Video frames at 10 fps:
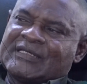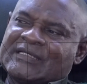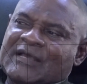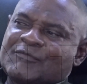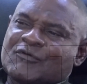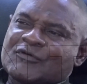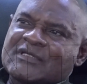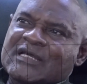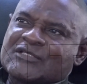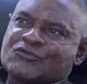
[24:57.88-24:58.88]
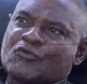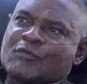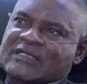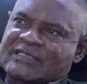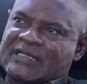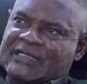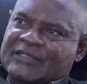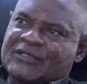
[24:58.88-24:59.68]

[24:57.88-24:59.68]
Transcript: They have been considered as no man's land.